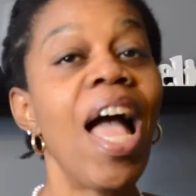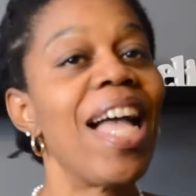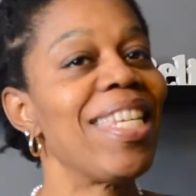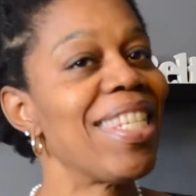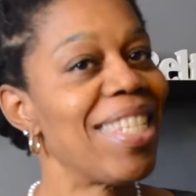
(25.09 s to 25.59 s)

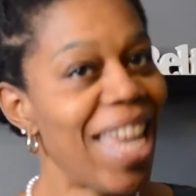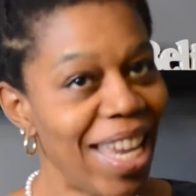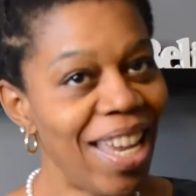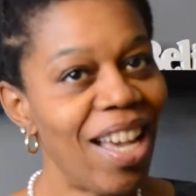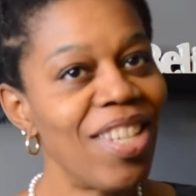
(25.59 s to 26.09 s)
And
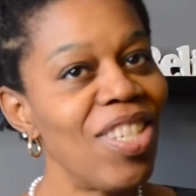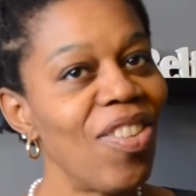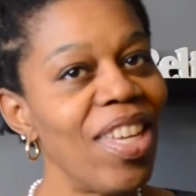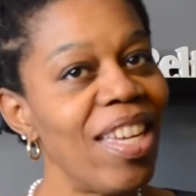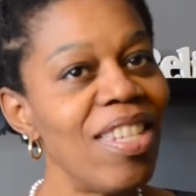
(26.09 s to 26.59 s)
stay until
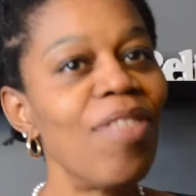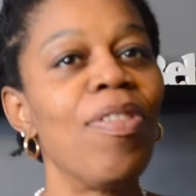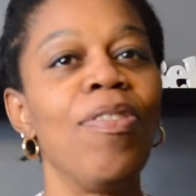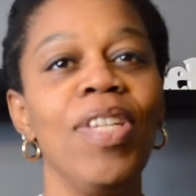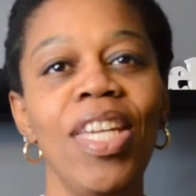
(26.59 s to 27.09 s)
the end of
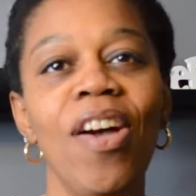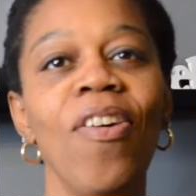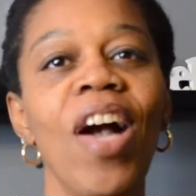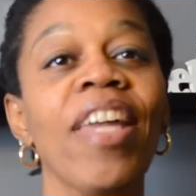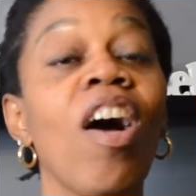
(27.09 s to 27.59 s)
the
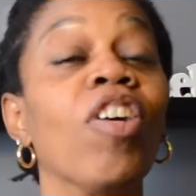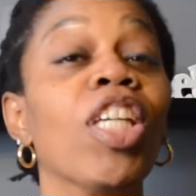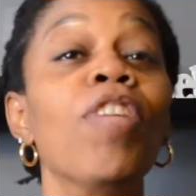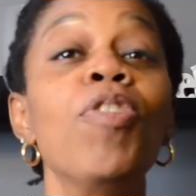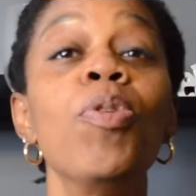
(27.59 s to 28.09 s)
video, and I'll
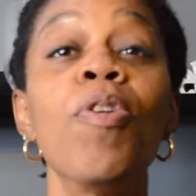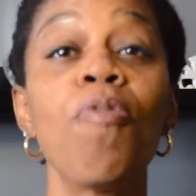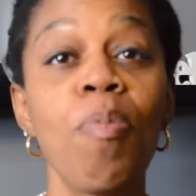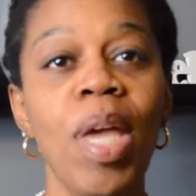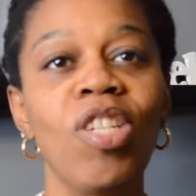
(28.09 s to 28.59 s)
give you
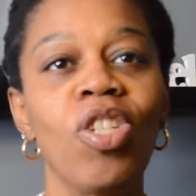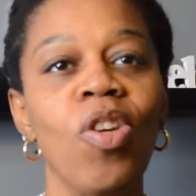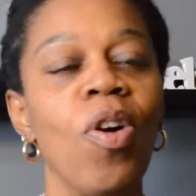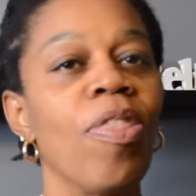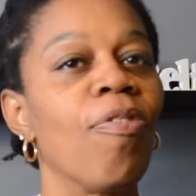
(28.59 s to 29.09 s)
information
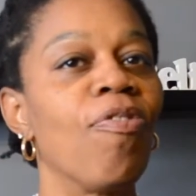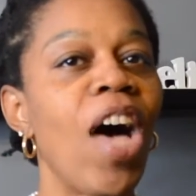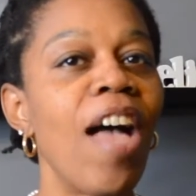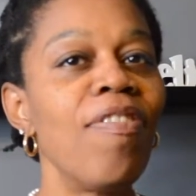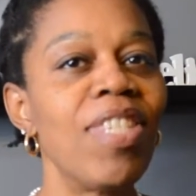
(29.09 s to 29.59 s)
on the
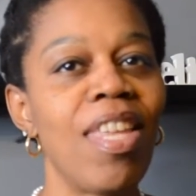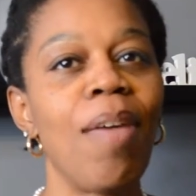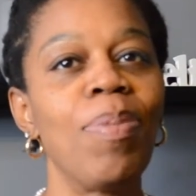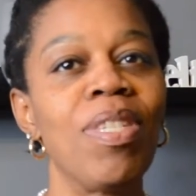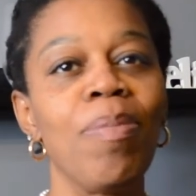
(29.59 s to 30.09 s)
5
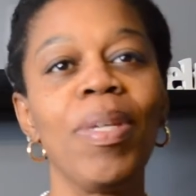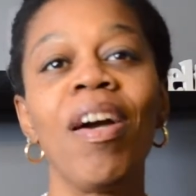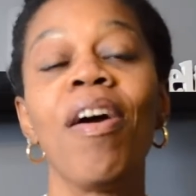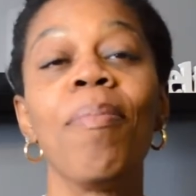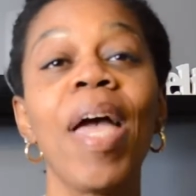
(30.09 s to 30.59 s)
steps to
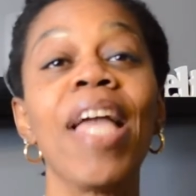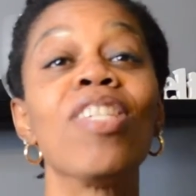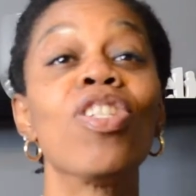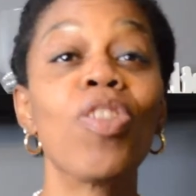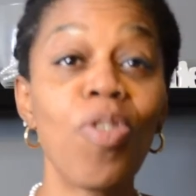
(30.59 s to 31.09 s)
become a
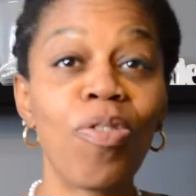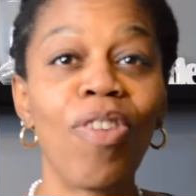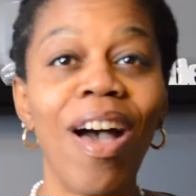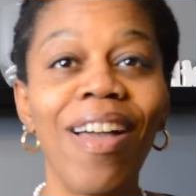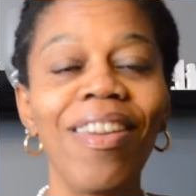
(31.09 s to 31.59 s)

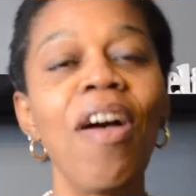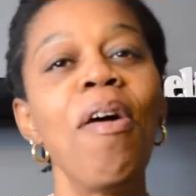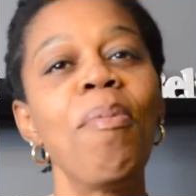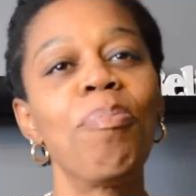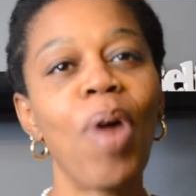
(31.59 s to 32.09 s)
certified
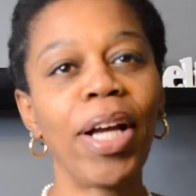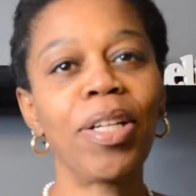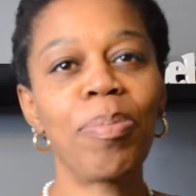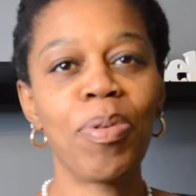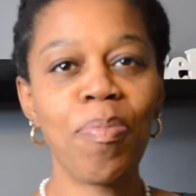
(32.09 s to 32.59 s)

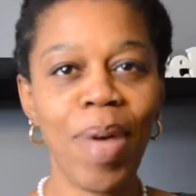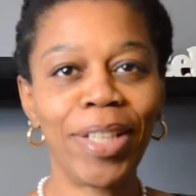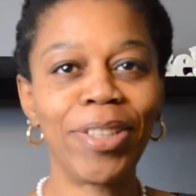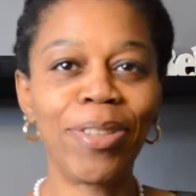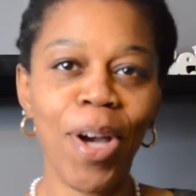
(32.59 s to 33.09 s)
marketable
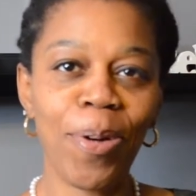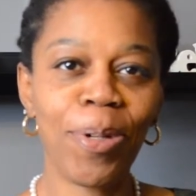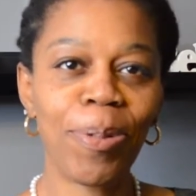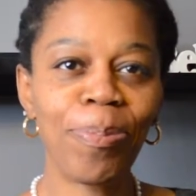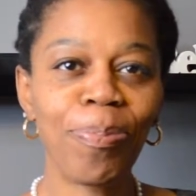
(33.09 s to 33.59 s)
medical coder.